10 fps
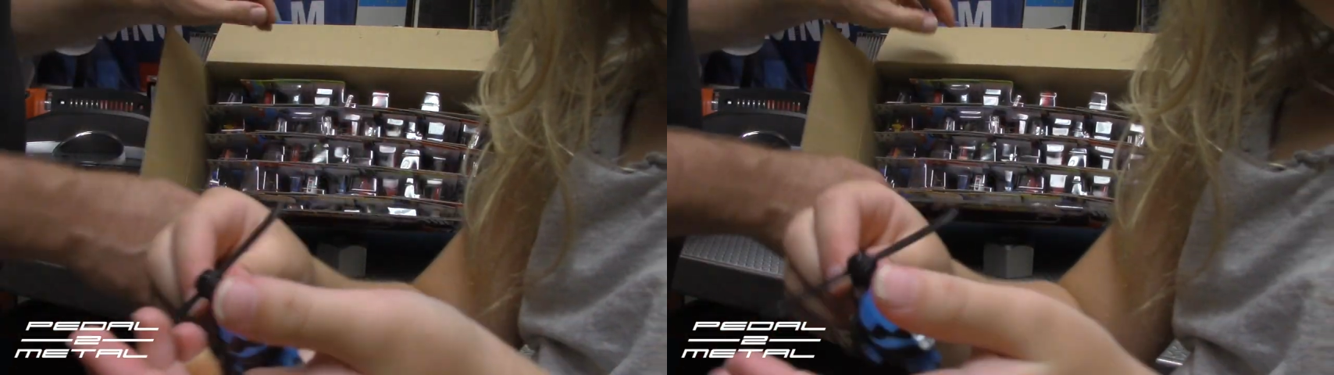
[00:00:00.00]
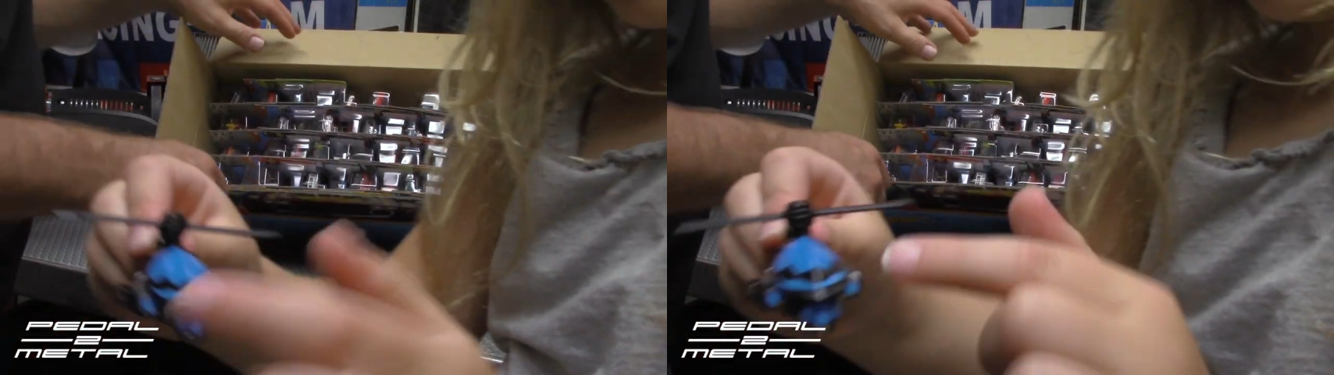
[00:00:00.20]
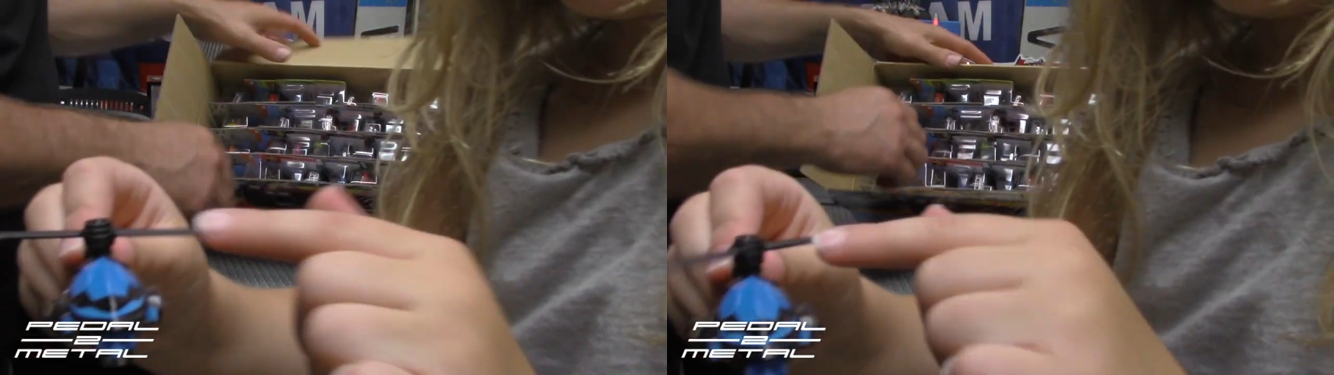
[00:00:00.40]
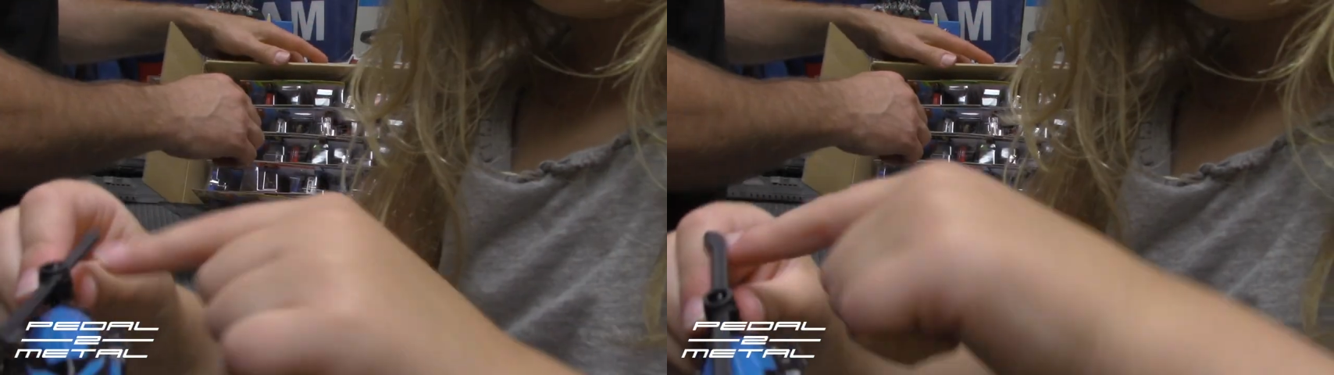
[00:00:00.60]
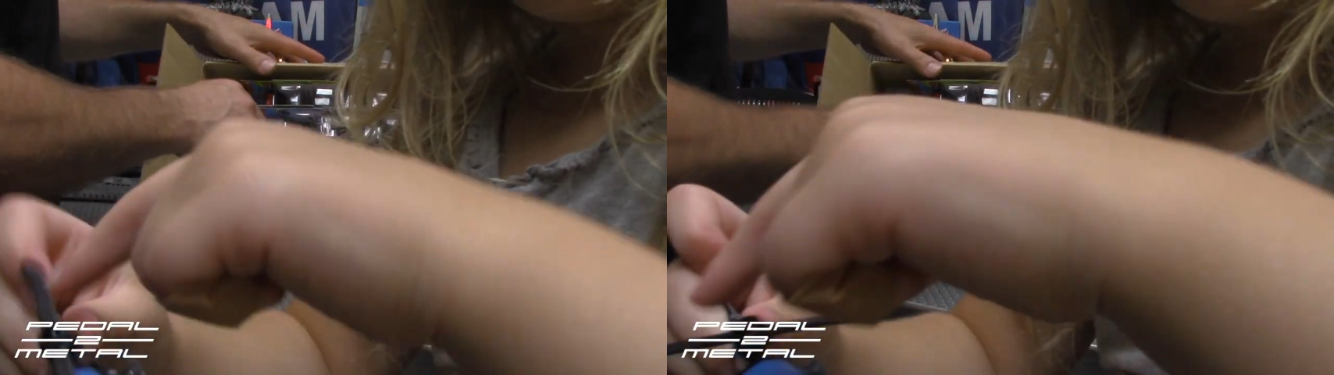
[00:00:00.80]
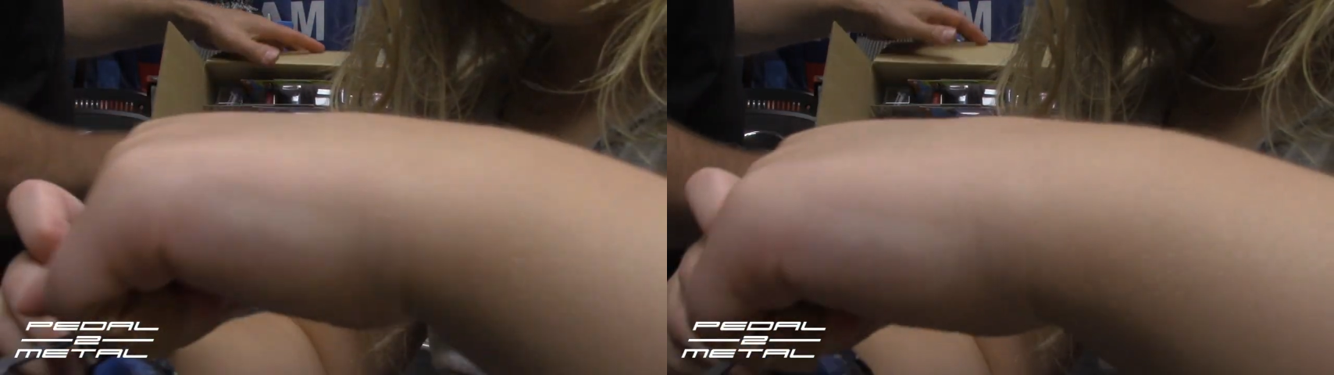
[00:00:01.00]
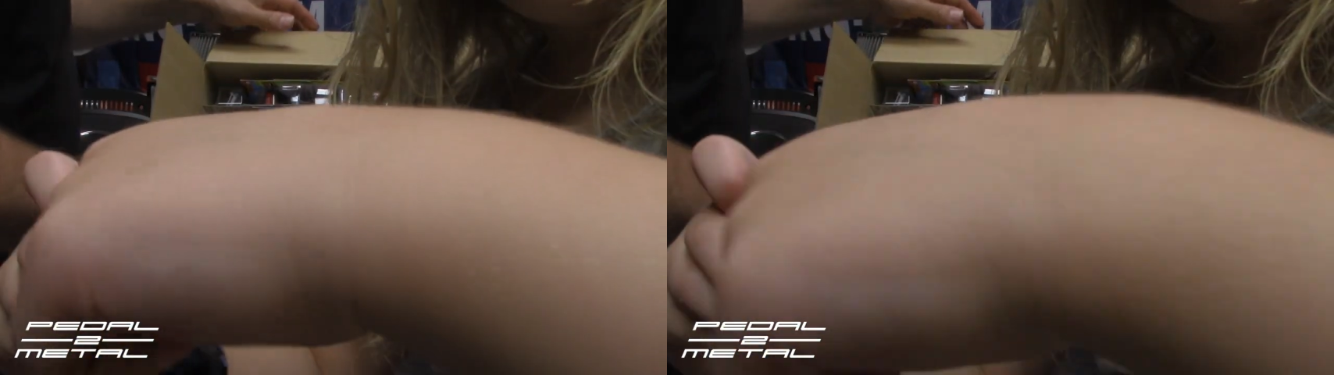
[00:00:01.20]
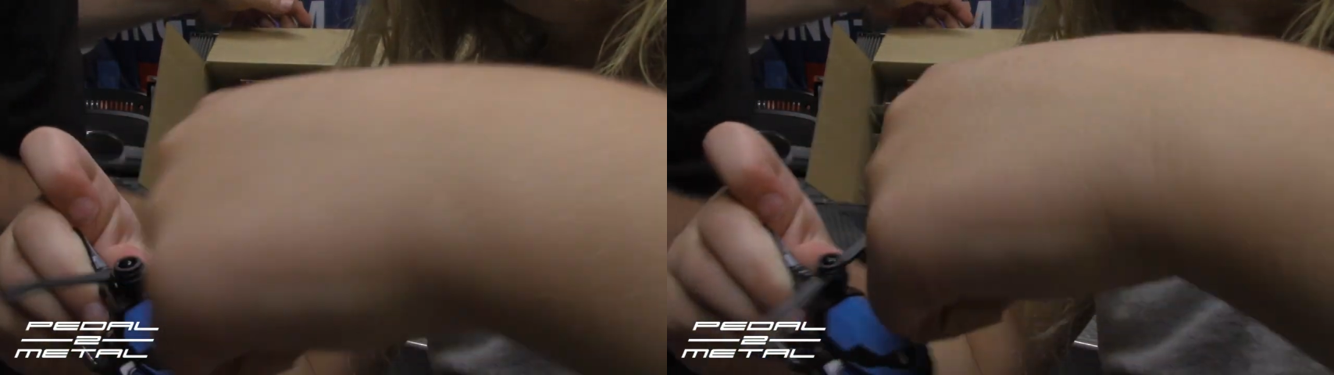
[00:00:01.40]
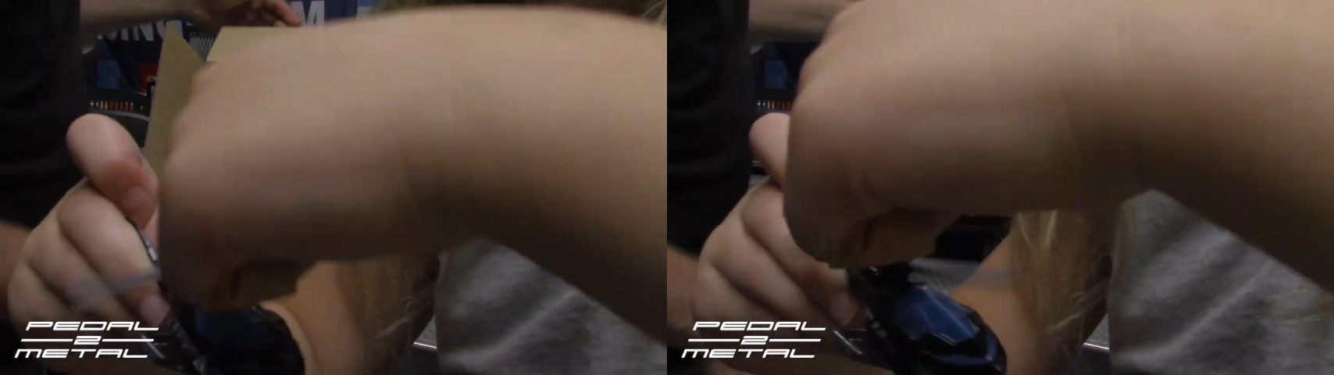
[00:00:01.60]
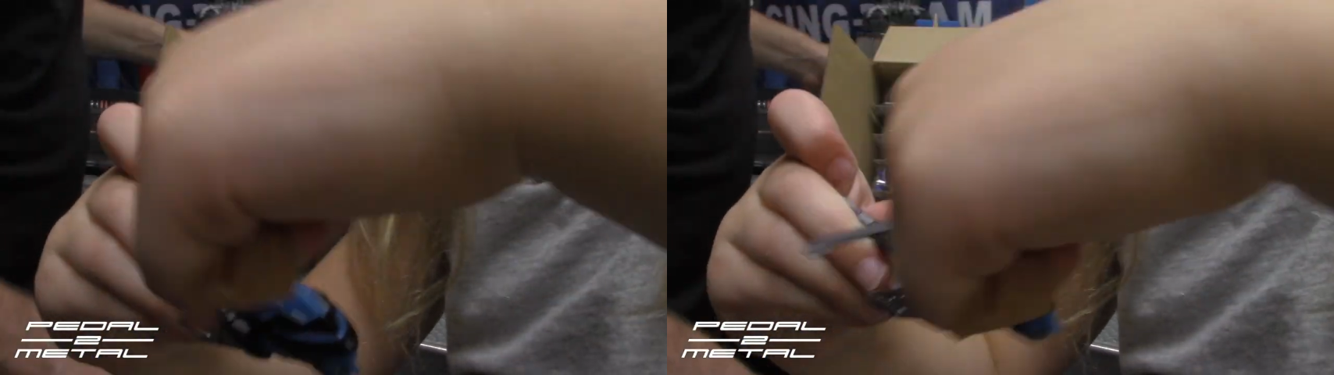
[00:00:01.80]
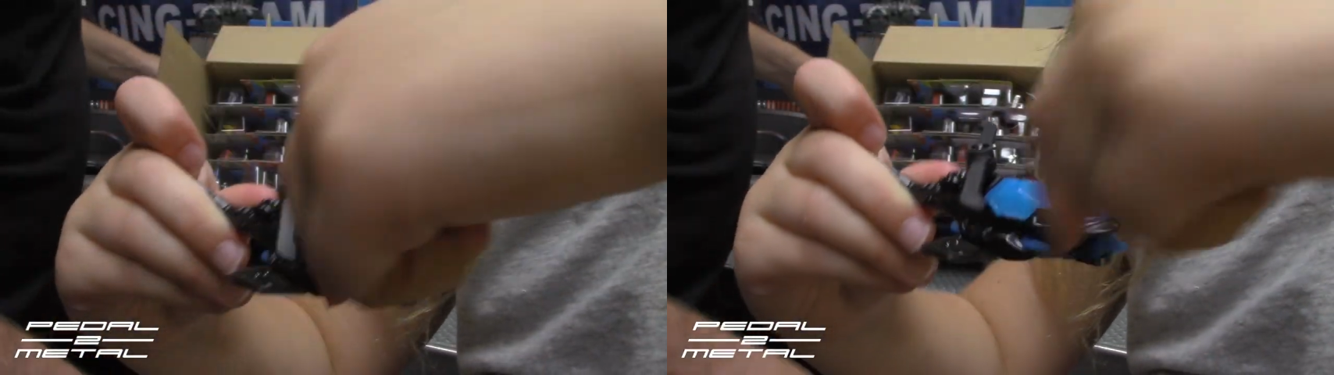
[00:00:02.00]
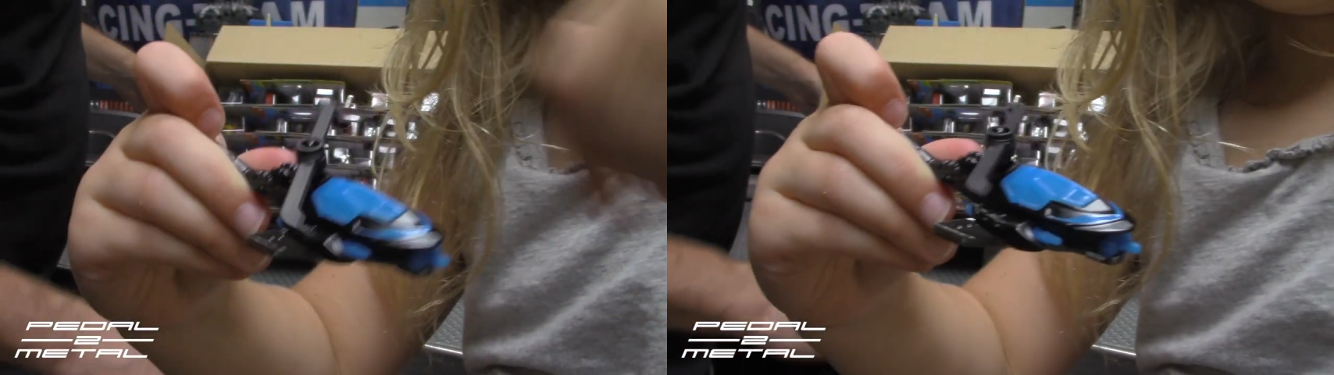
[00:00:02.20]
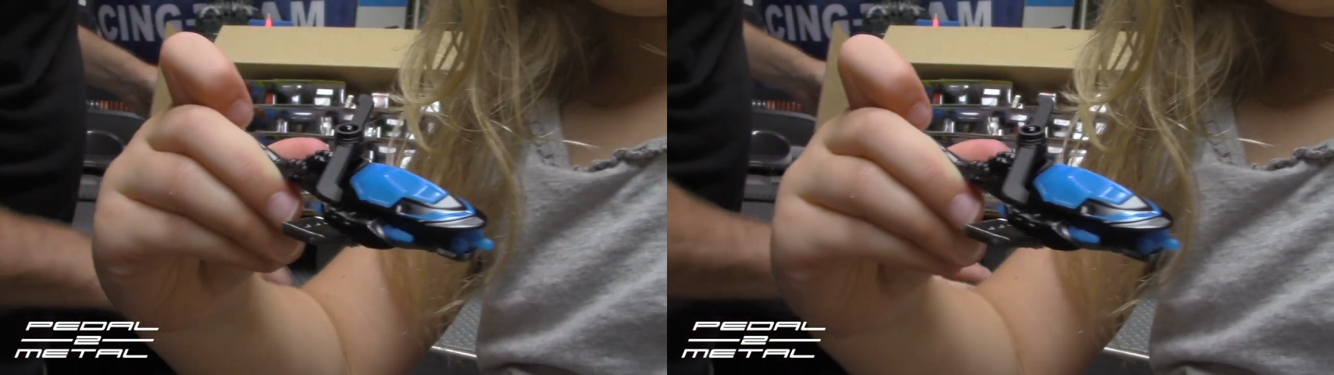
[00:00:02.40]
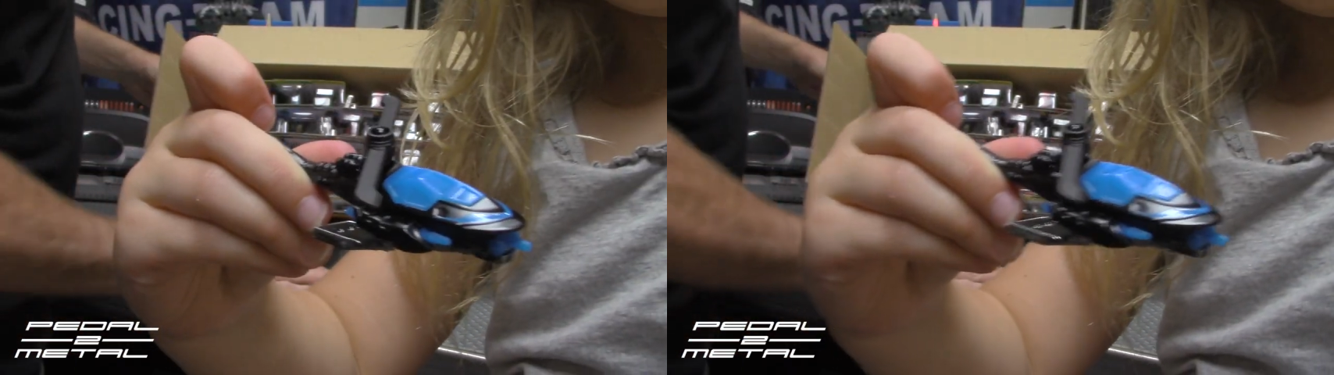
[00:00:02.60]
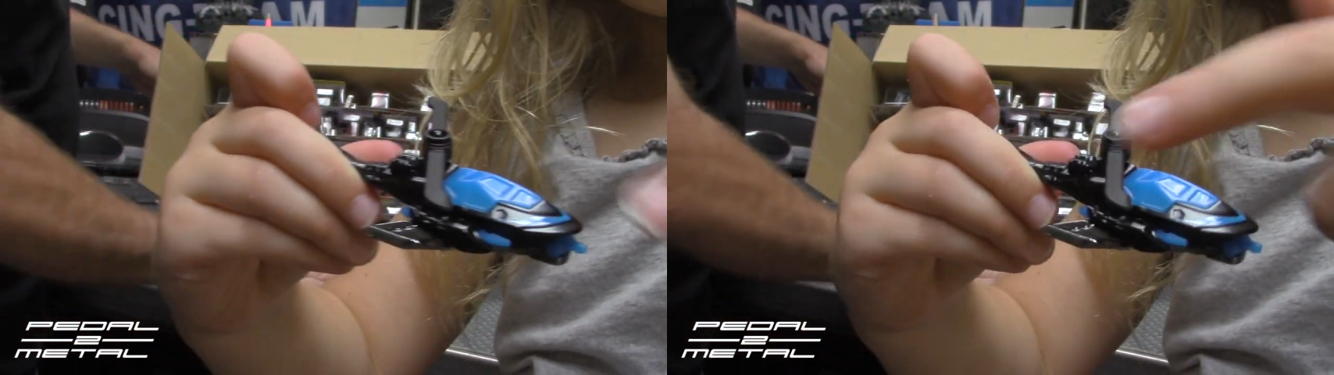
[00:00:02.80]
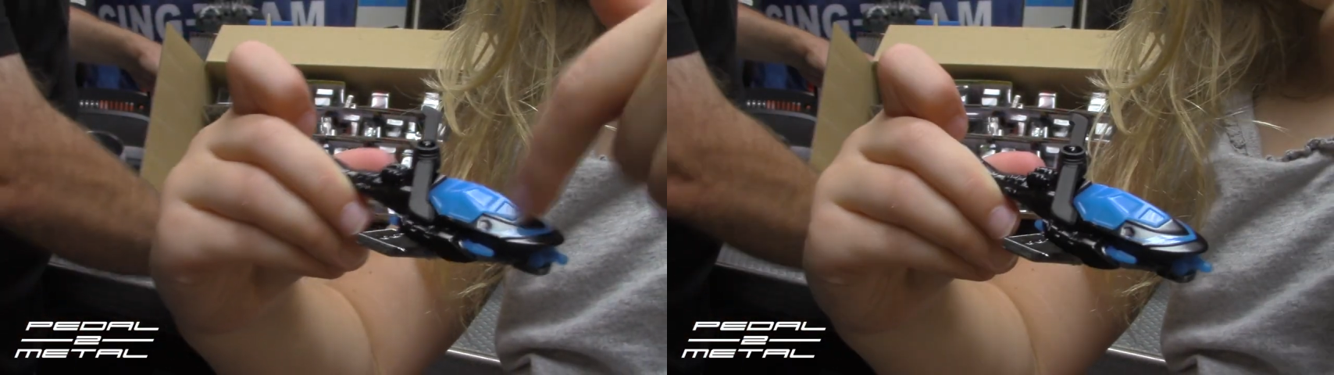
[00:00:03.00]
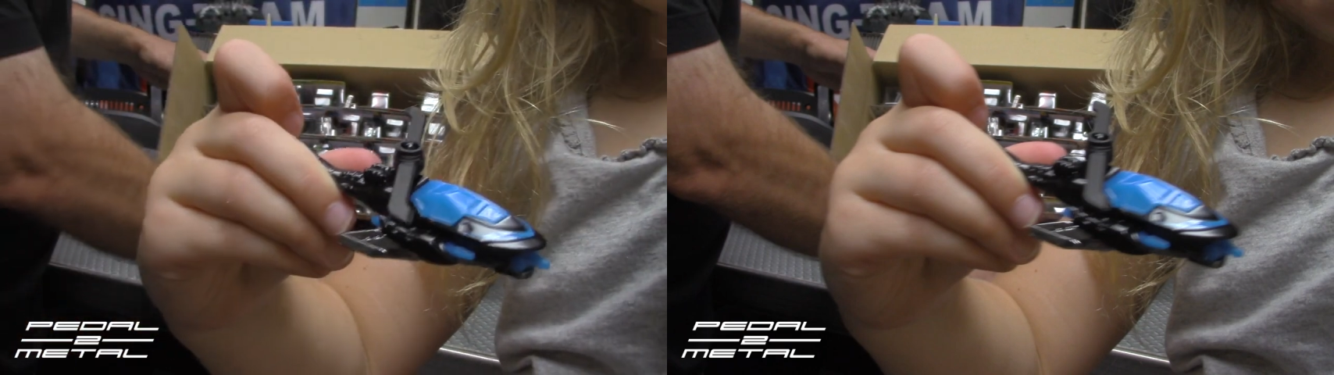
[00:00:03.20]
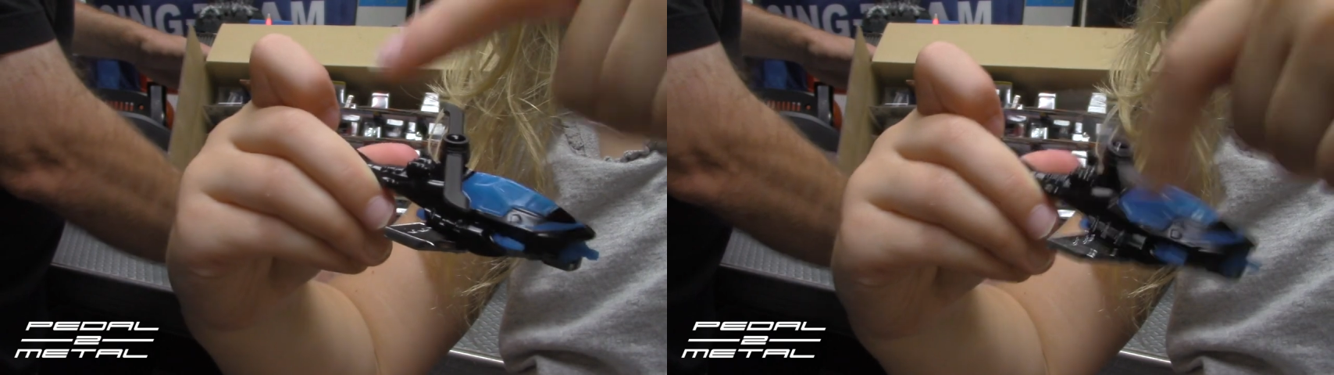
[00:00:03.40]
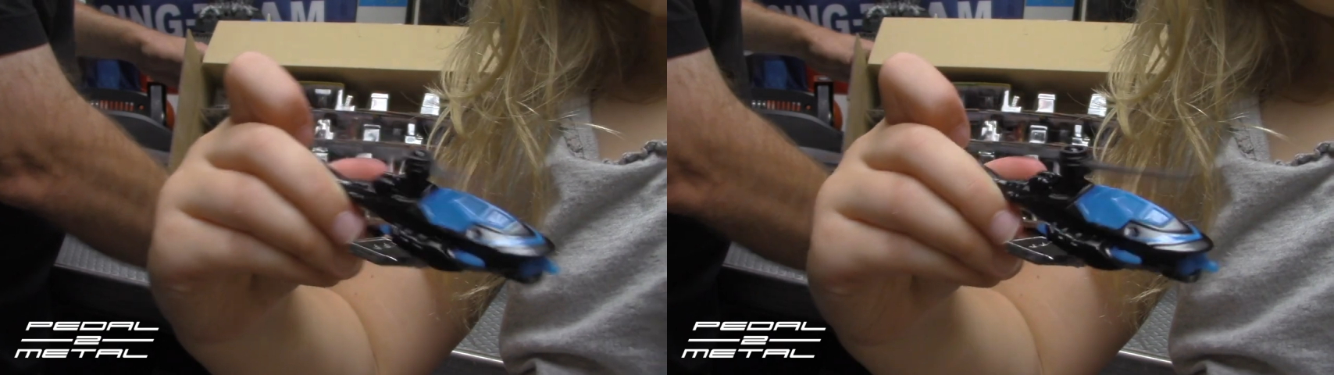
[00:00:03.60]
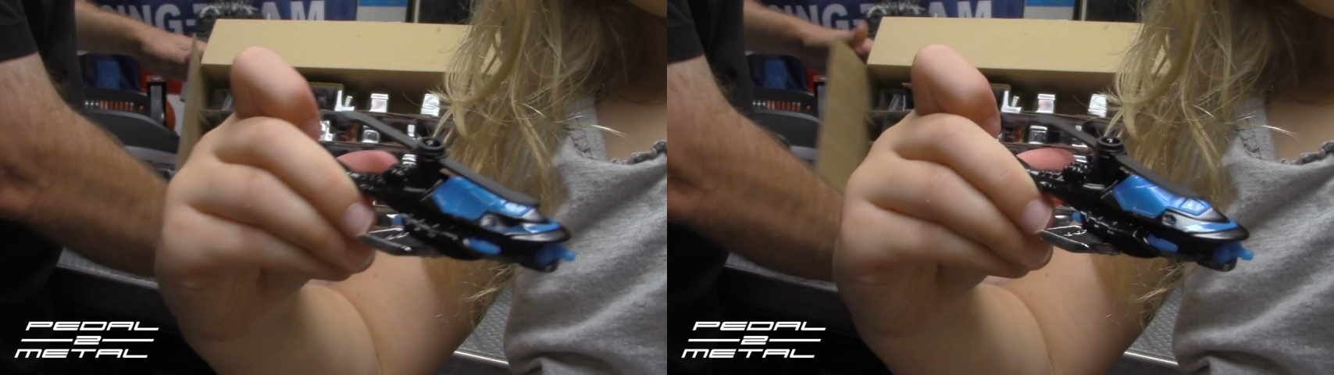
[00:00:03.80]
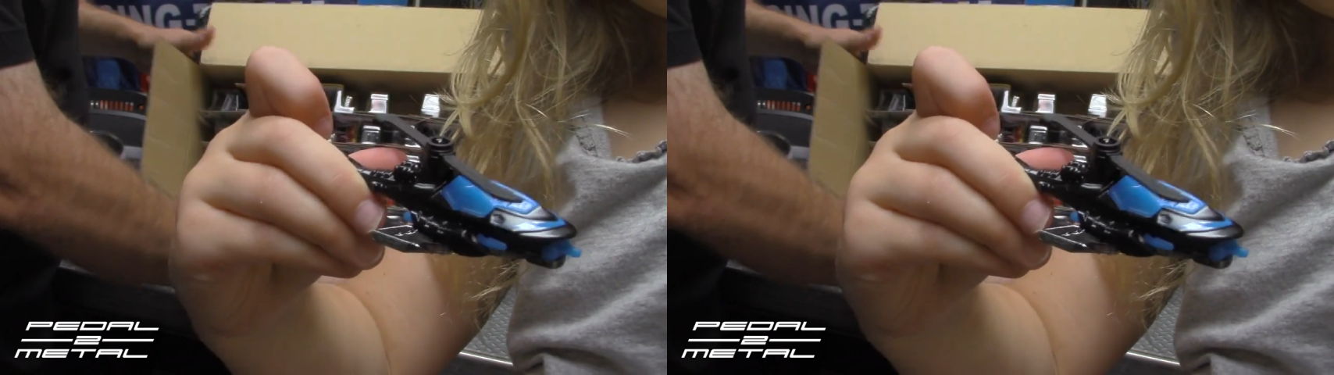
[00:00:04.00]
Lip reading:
(no speaker visible)